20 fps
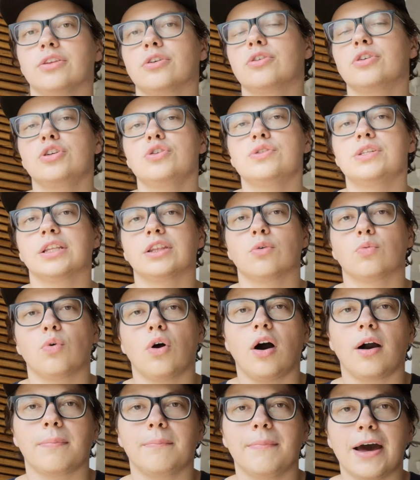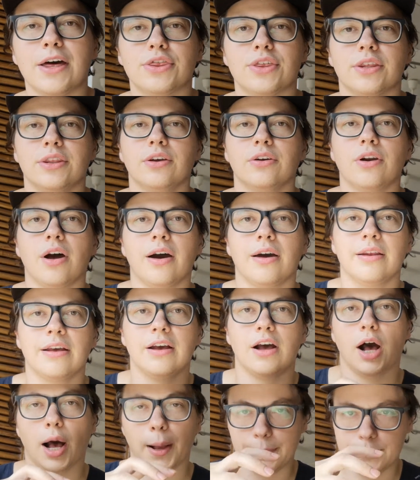They're using the wrong method. They're not
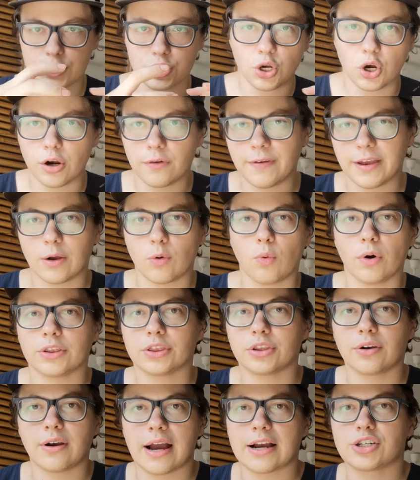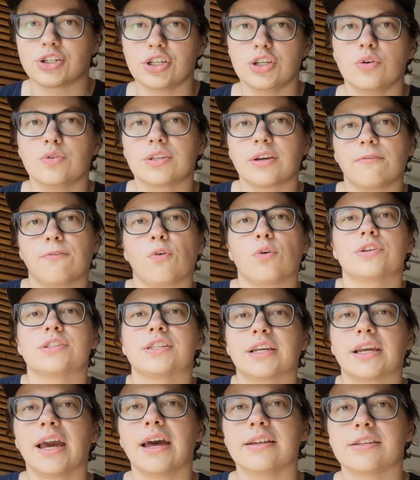observing what they're actually using force
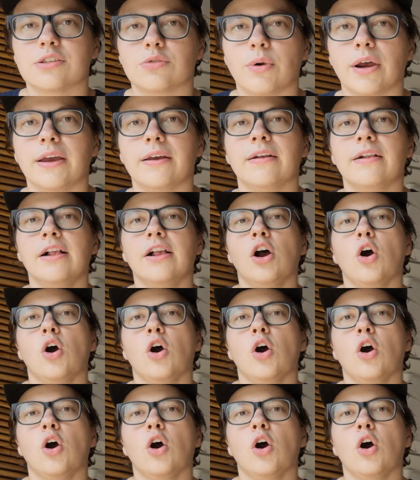against, right?